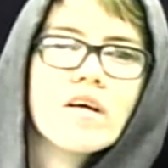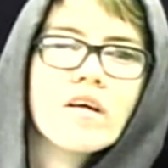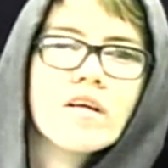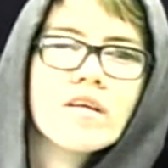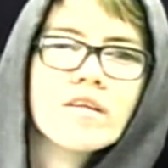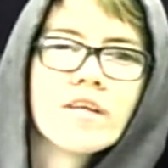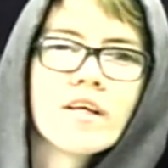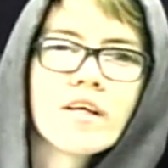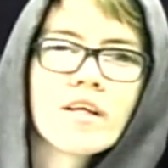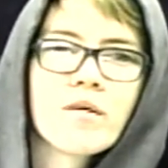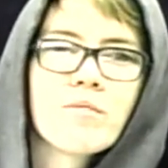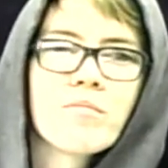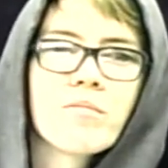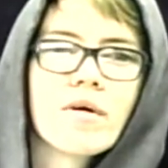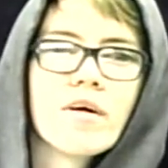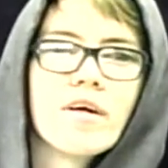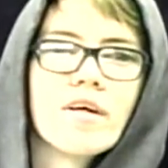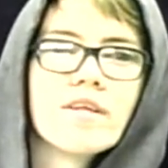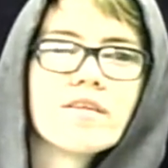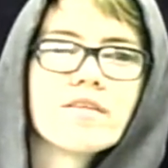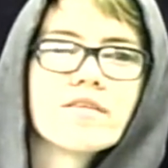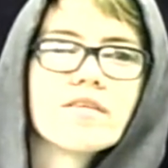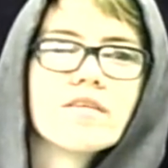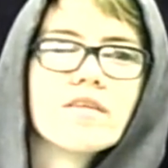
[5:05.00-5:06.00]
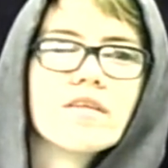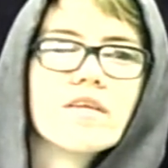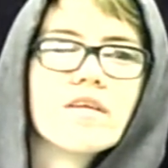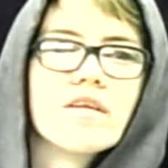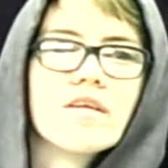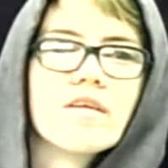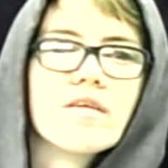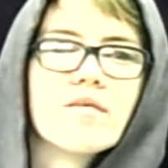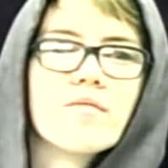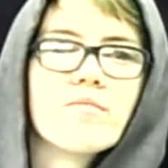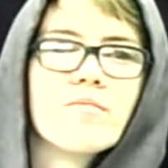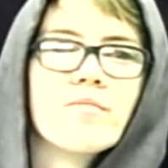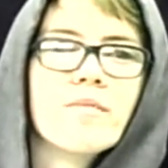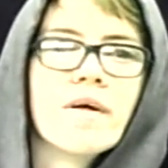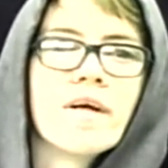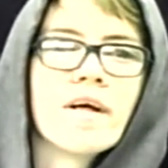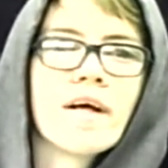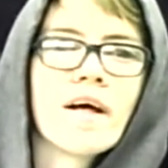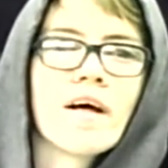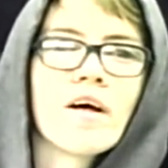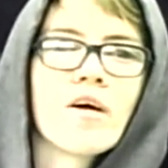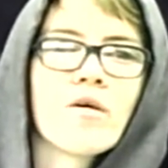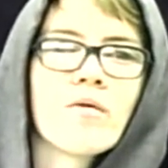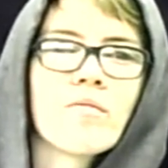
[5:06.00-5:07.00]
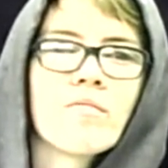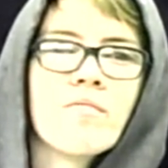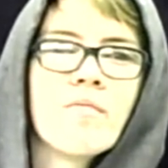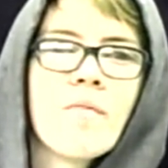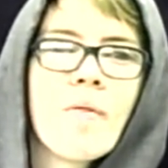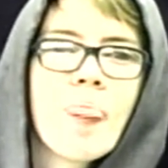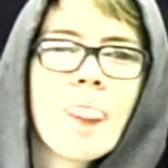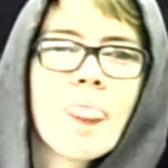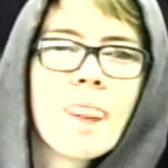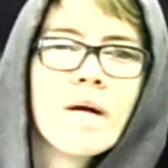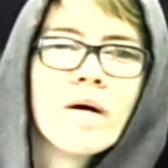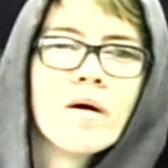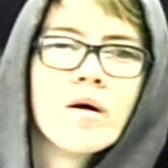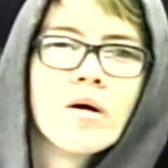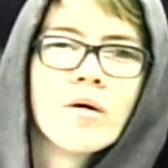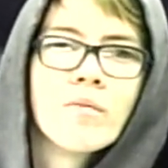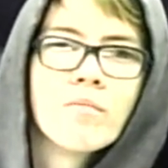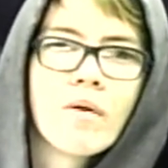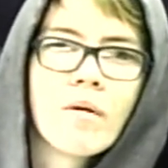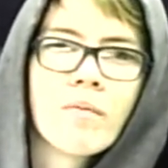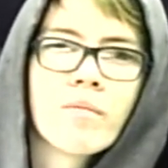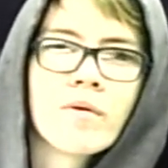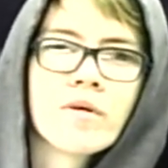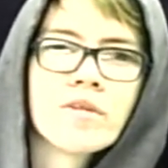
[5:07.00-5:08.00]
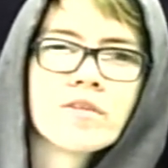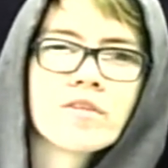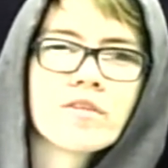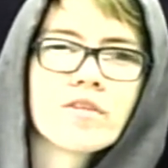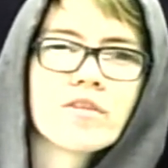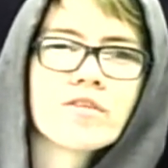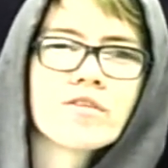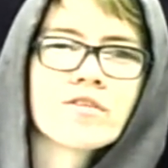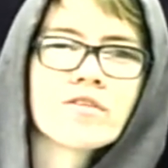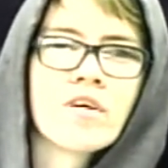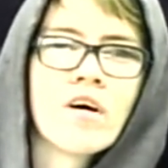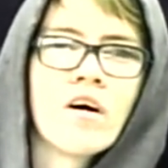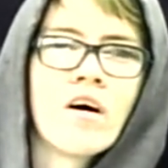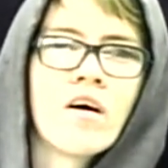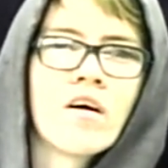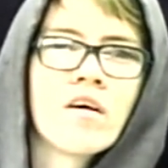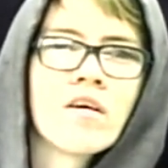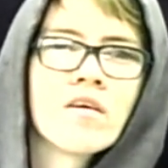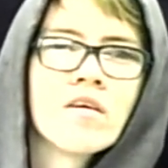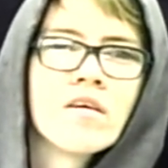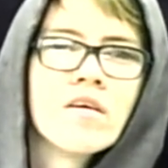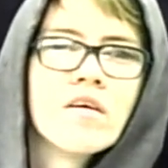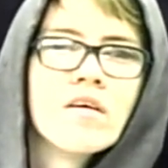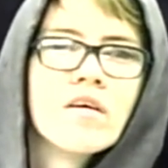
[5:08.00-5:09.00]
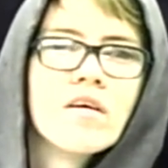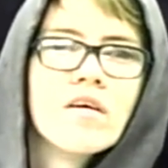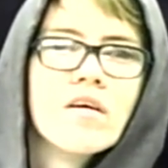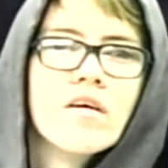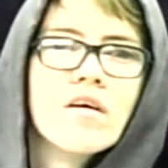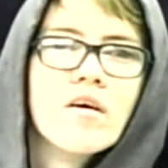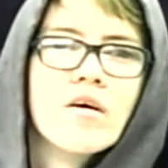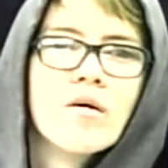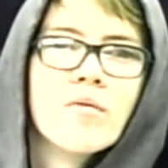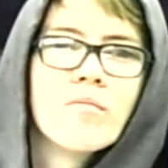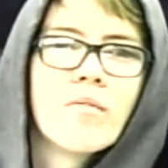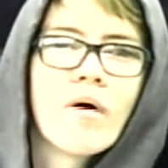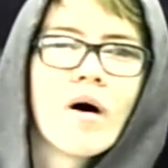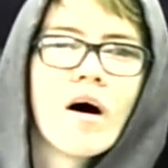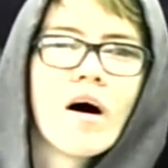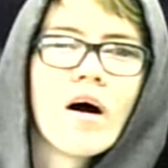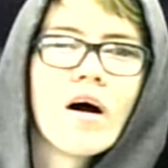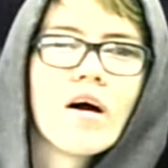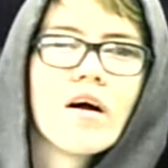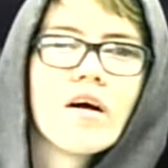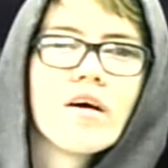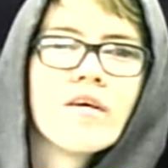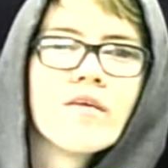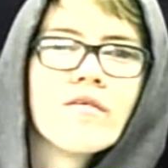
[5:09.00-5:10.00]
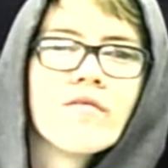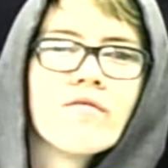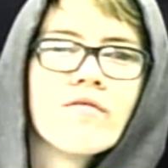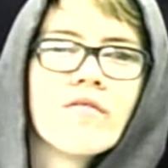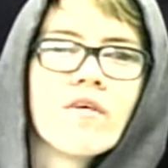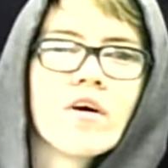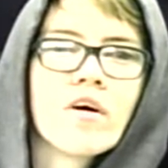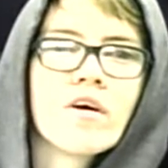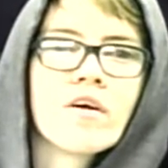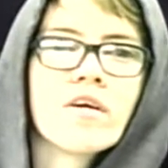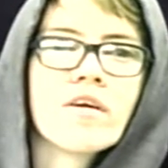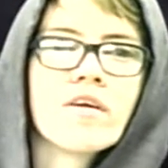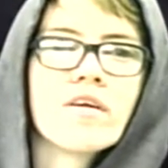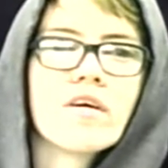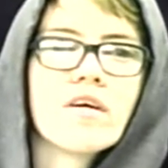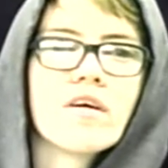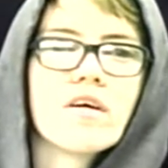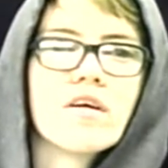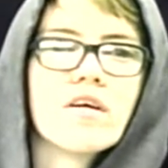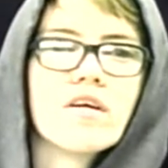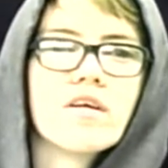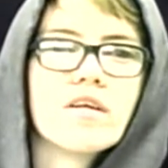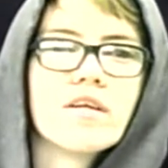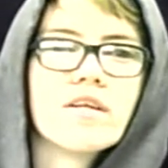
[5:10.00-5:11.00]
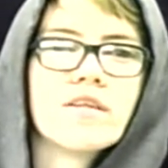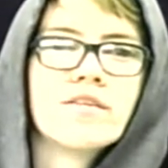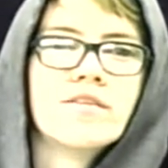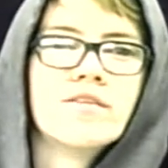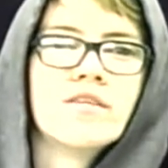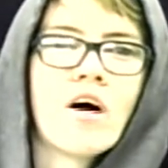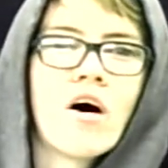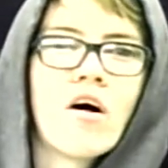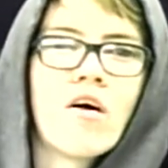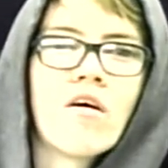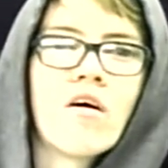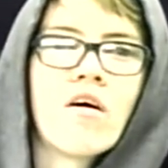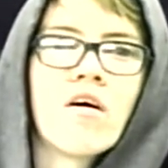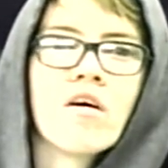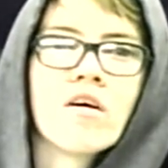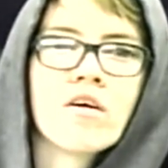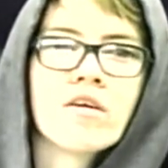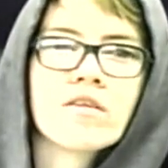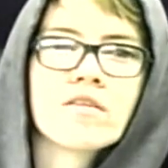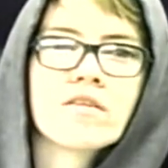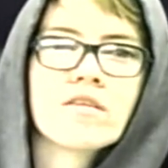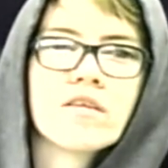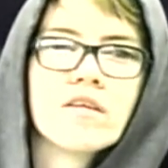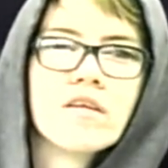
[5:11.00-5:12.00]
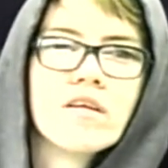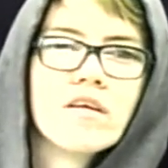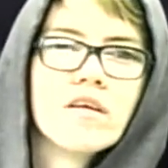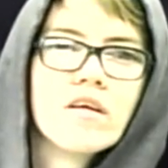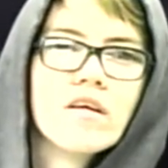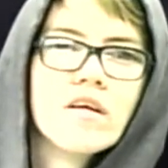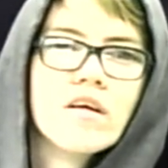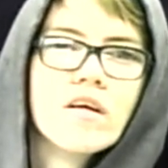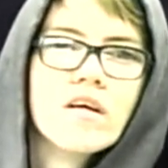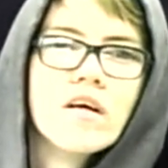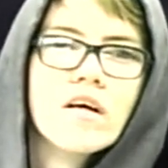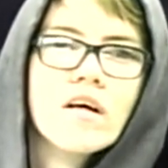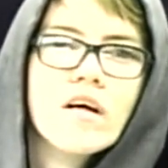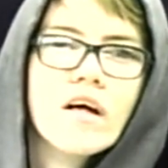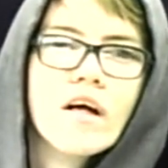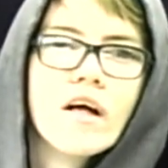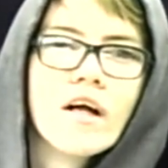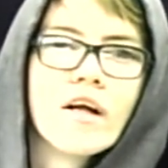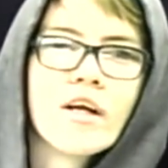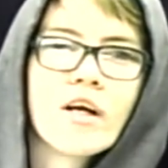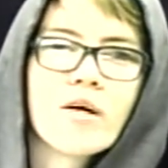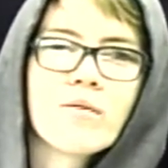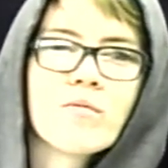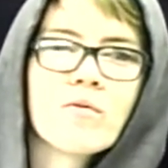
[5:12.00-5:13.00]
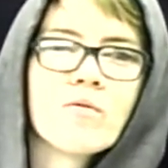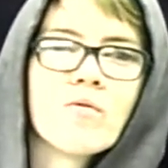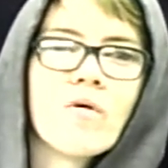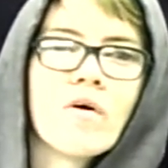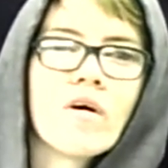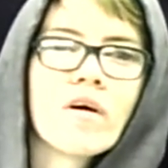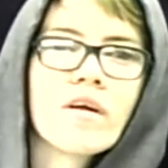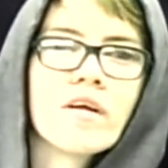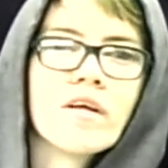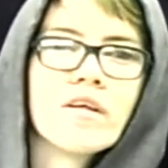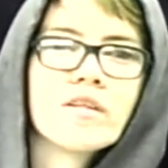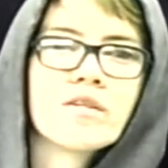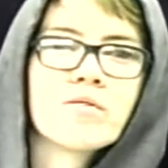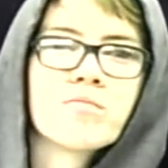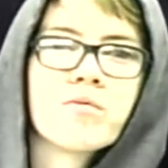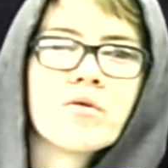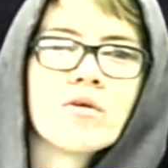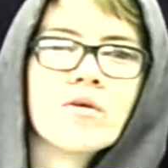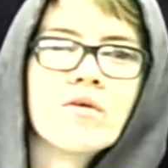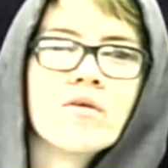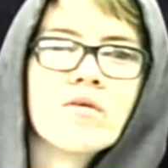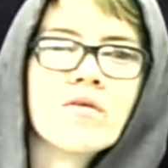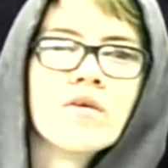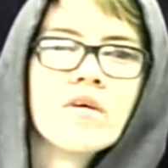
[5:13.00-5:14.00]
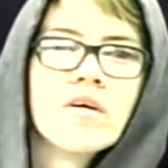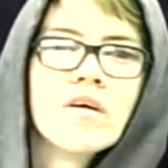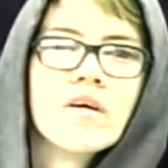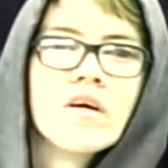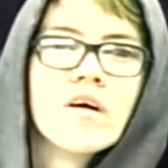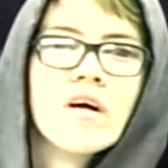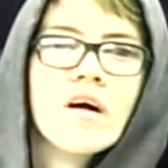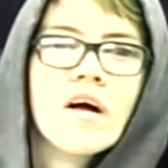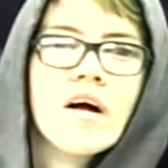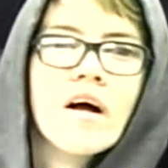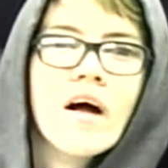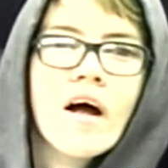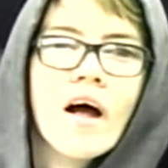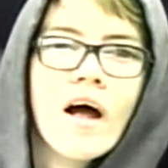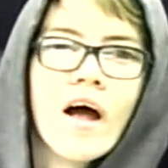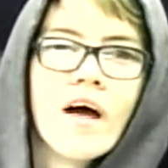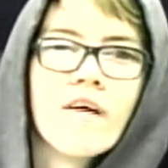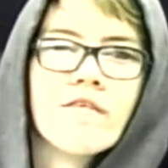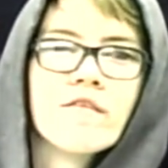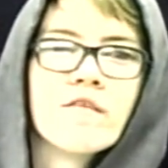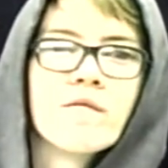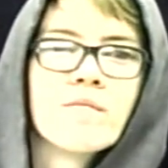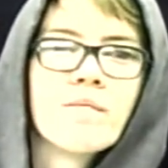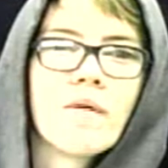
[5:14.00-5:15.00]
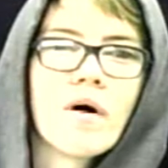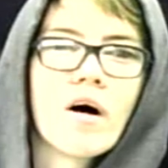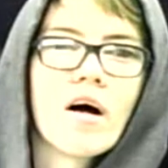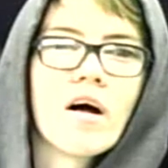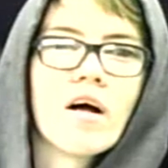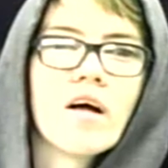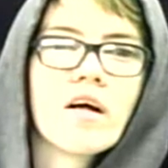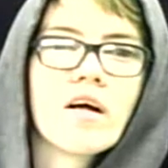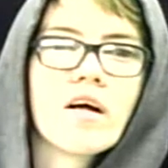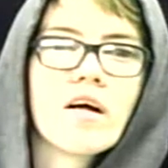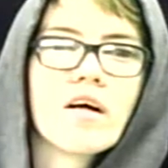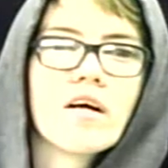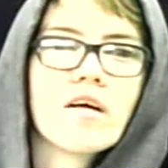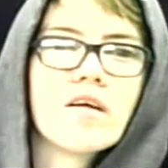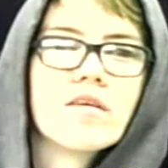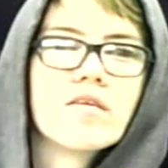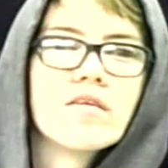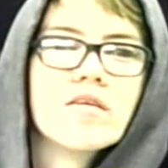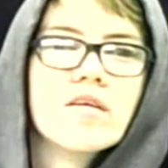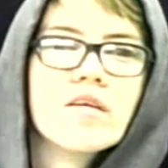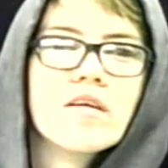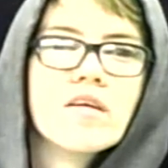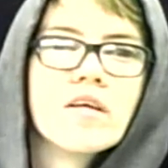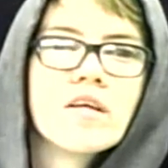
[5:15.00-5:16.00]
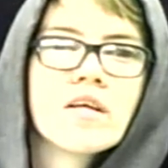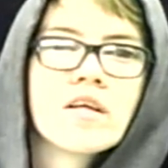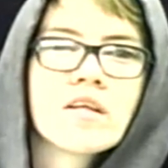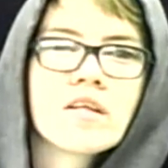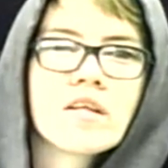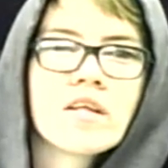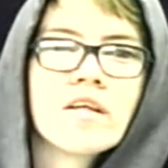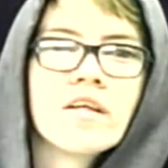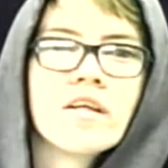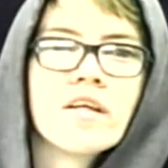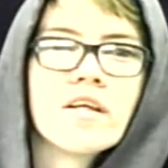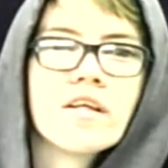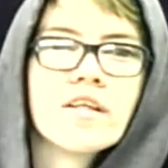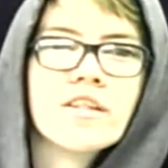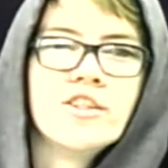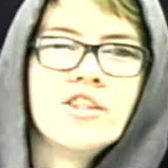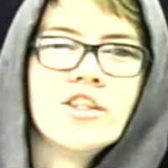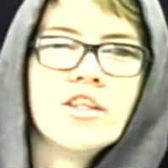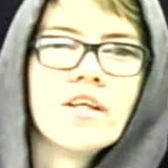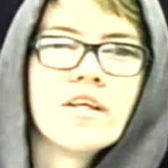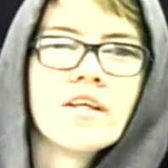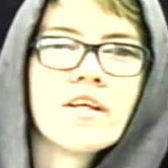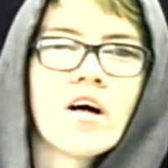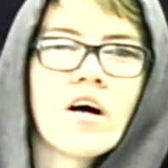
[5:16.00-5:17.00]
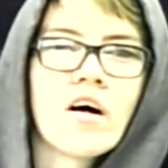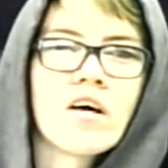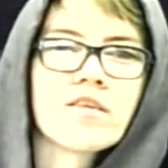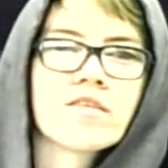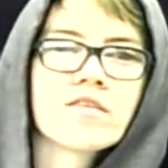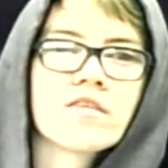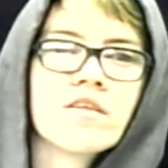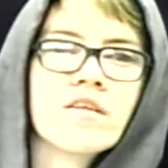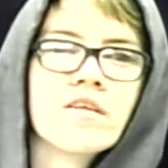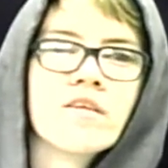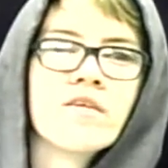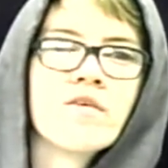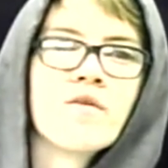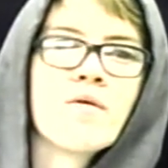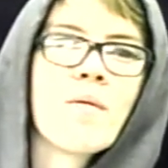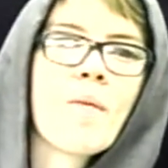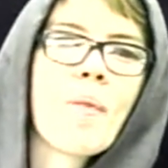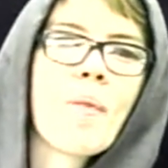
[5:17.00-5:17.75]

Second place being held by Prisoner's Song by Vernon Dahlhart. And number 1 is Blue Heaven by Gene Austen.